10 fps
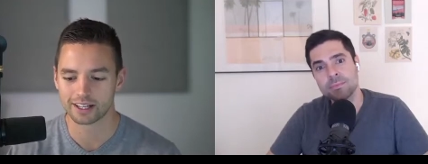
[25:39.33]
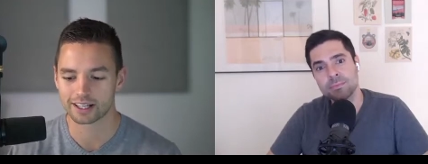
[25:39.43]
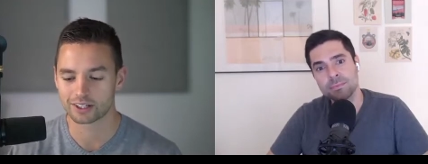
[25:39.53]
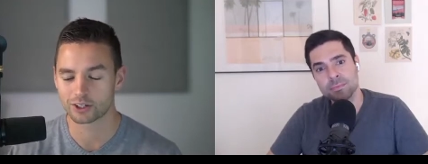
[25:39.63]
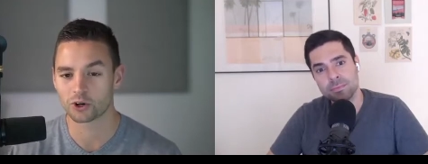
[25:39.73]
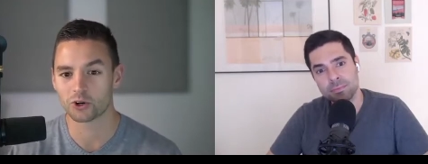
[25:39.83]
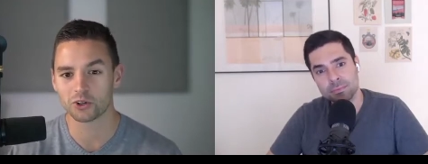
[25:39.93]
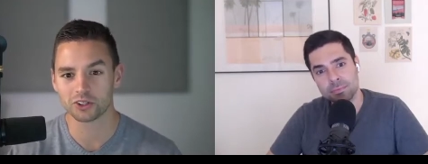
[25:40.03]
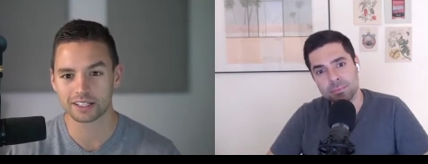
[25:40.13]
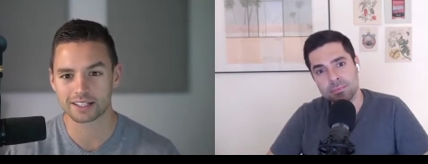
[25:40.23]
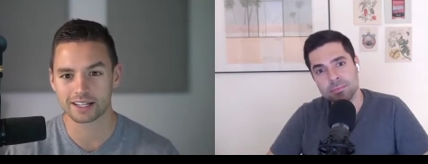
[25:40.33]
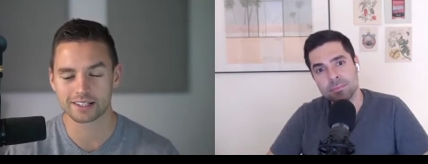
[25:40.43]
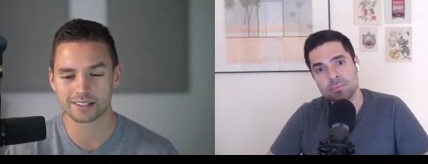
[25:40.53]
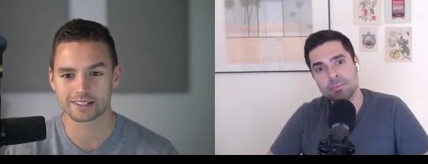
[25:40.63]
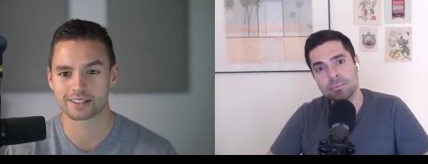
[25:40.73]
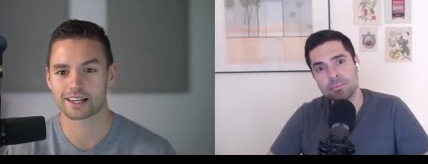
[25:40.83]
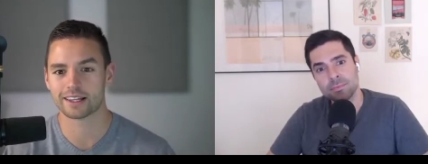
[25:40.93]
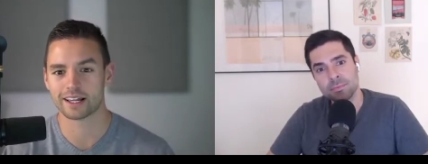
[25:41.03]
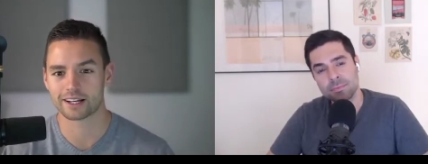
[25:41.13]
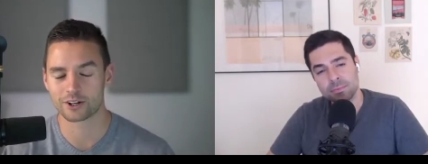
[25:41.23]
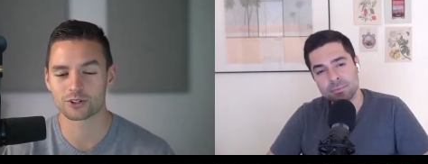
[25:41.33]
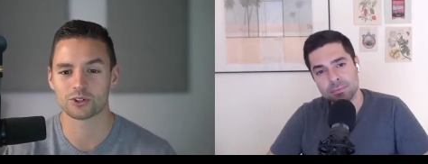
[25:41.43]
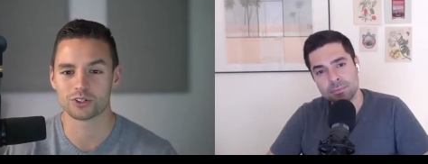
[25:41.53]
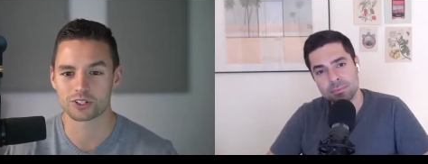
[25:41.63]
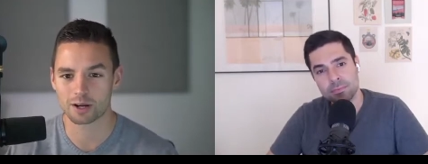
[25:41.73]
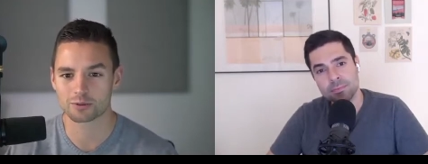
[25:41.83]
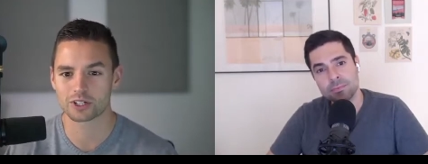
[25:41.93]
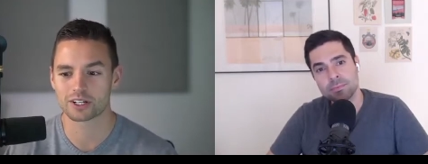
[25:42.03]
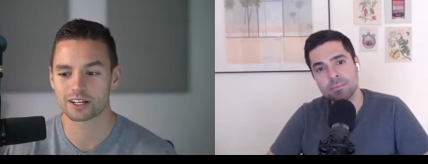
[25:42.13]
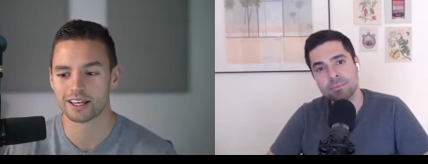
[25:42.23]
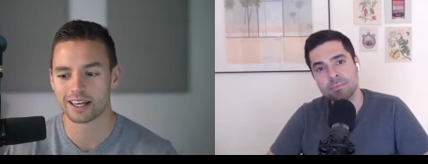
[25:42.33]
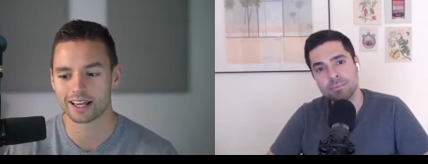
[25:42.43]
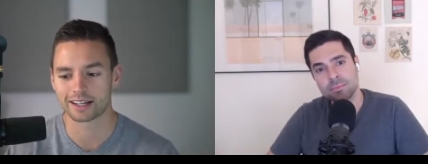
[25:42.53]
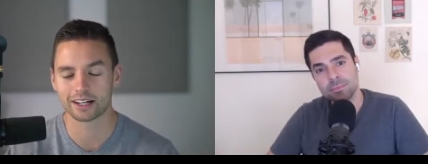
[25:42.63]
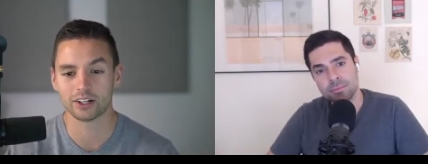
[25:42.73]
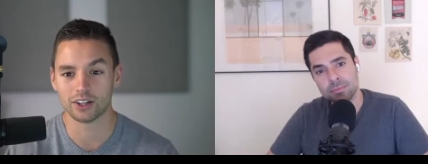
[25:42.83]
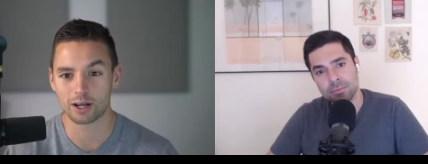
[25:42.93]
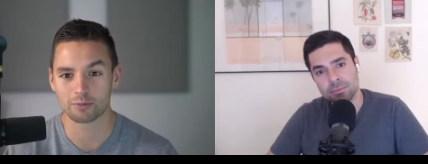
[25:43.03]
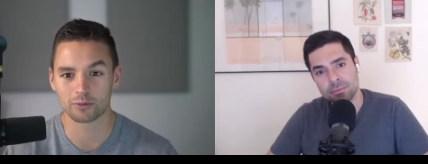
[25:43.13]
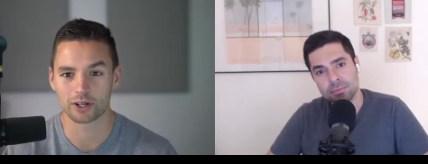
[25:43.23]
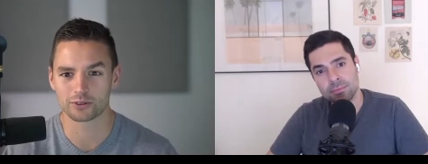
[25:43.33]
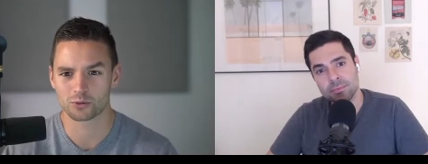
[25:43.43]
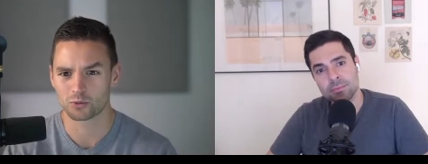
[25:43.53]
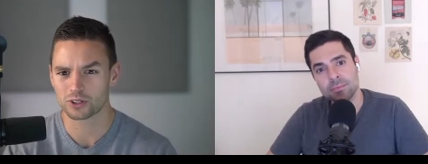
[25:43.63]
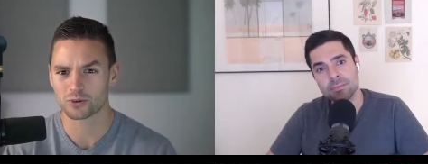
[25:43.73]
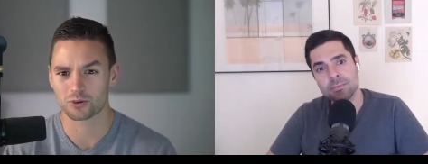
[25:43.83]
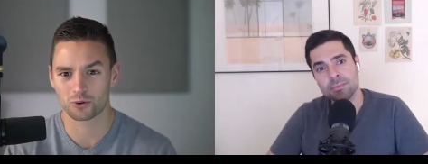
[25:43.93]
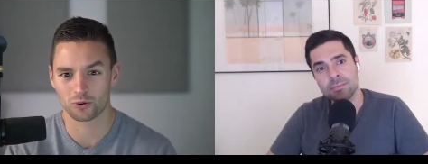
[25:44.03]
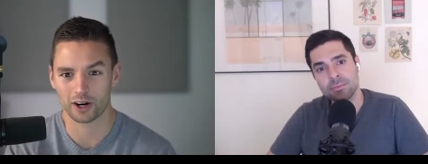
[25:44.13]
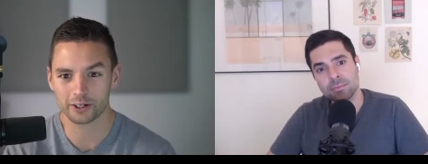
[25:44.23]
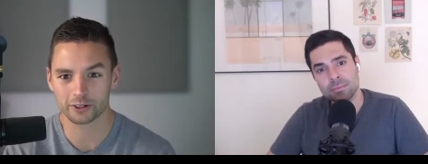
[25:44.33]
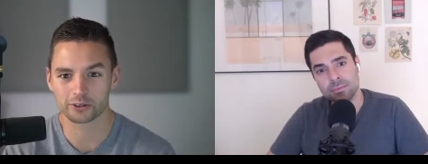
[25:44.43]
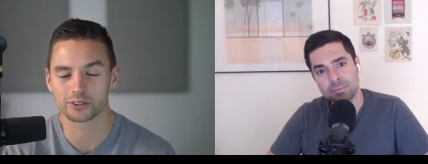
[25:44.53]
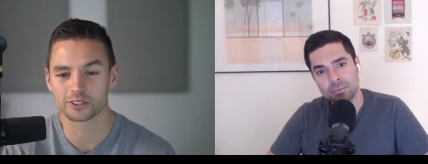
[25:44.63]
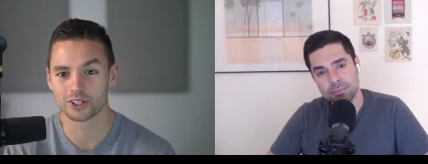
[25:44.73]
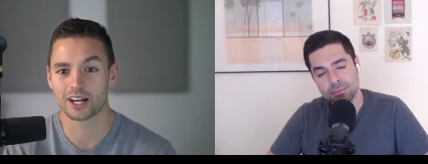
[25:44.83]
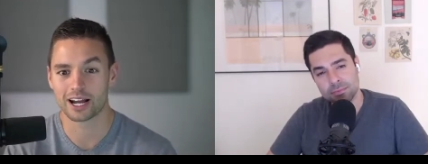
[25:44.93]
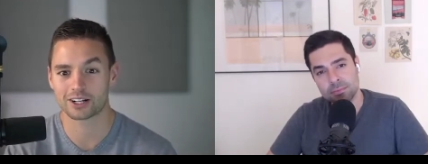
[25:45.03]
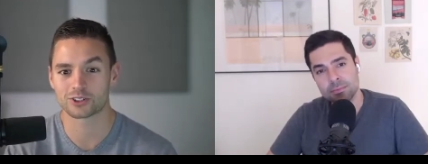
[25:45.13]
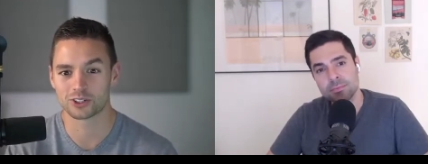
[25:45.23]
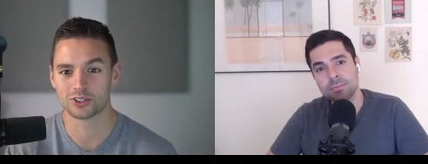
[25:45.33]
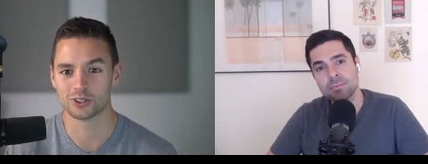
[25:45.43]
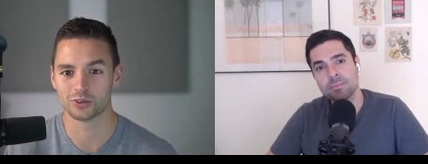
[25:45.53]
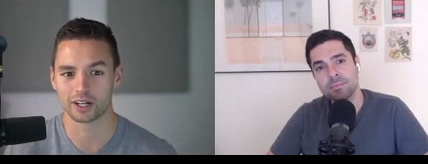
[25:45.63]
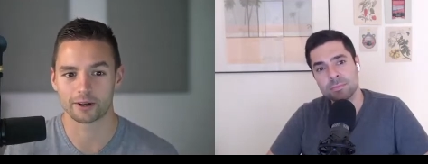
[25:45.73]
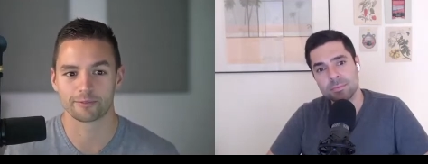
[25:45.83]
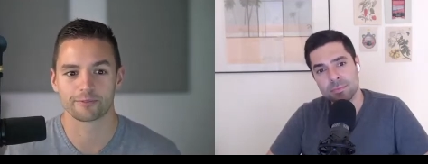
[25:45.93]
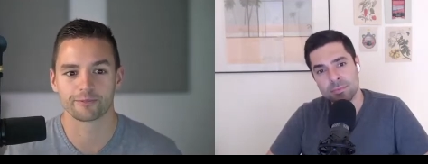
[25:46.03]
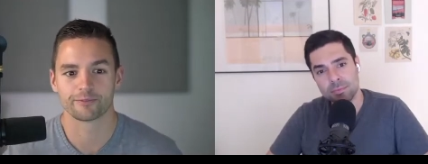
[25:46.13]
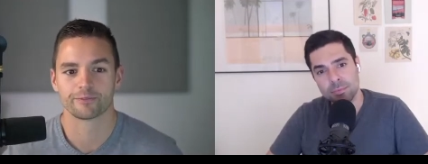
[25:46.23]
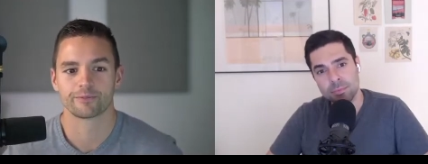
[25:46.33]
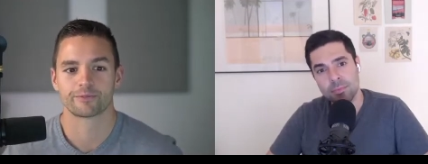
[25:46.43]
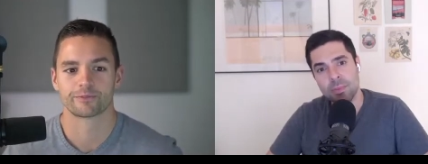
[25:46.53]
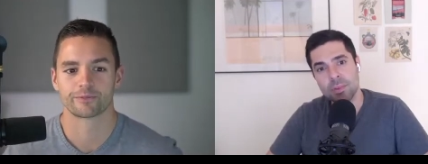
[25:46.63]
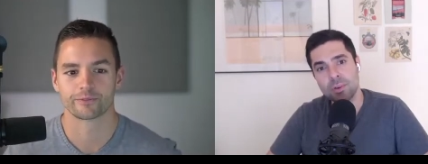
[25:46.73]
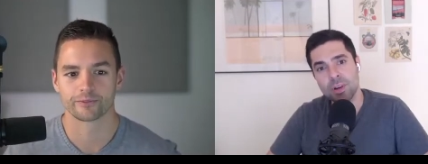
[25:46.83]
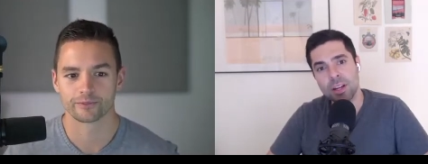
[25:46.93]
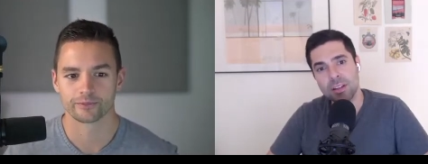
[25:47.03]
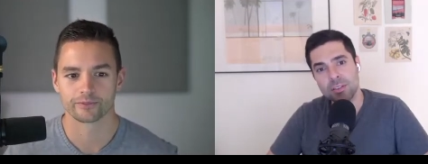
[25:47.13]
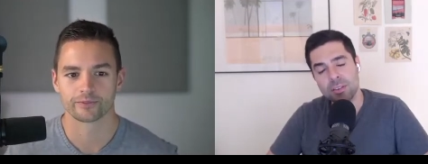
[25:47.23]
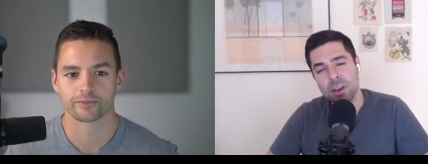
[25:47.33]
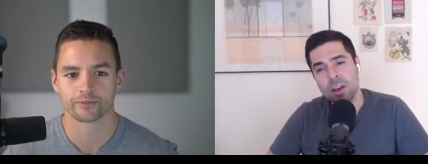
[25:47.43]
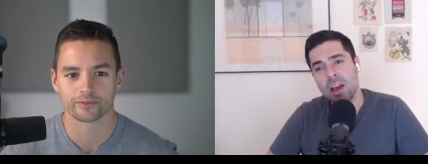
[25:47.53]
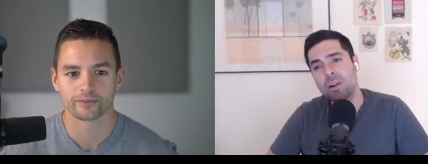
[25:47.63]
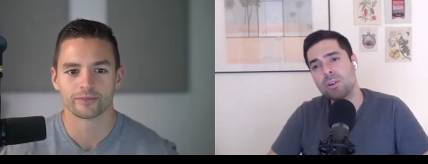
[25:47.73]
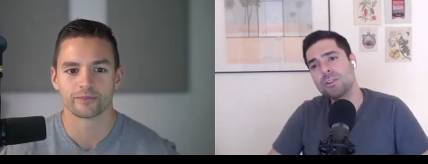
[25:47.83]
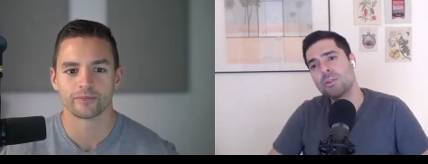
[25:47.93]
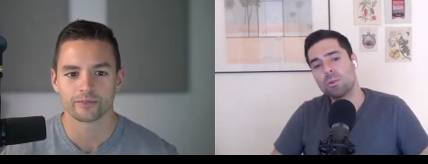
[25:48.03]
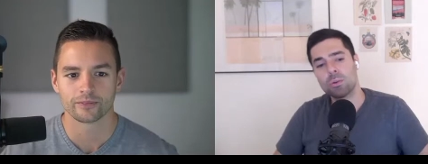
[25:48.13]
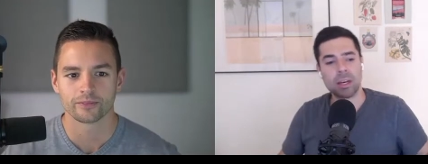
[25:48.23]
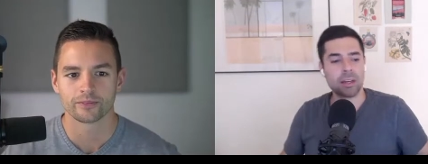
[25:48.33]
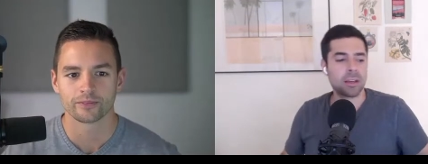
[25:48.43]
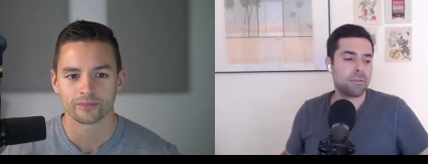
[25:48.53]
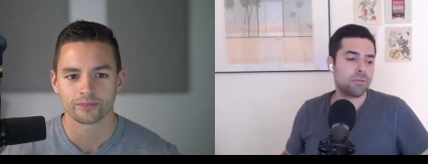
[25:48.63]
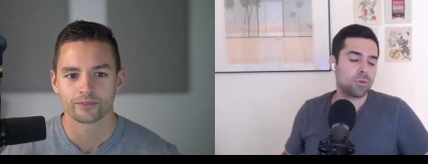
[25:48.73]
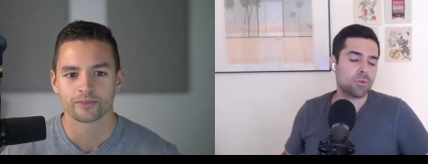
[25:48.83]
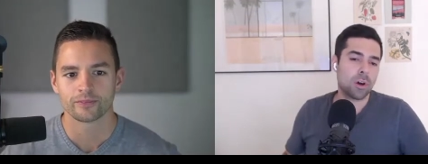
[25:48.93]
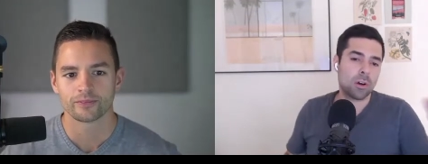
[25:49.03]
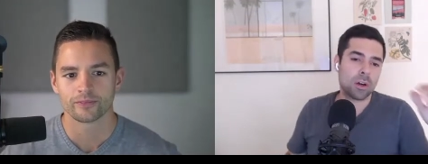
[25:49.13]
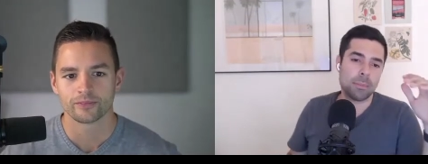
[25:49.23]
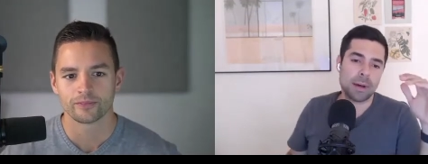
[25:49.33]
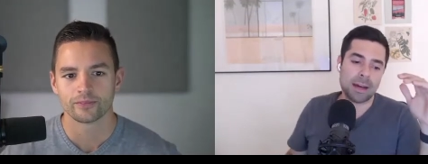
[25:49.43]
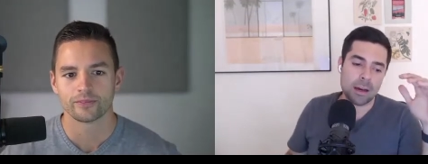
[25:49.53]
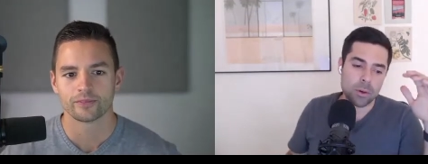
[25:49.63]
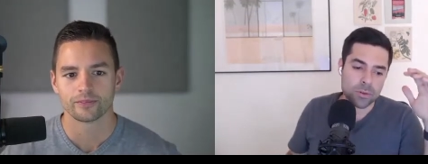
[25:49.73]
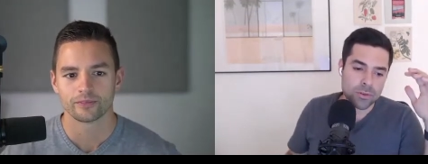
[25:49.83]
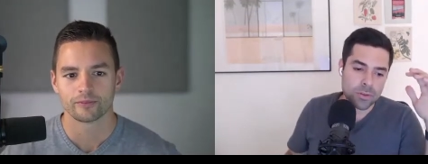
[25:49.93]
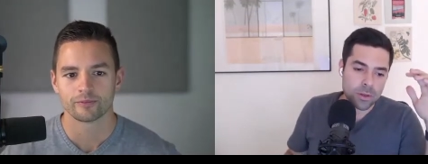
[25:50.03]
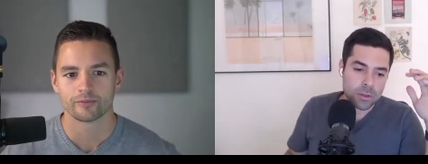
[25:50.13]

Speaker 1: in the early days to get that initial adoption and get alignment around what's required to
Speaker 2: actually do that right and also like if you talk about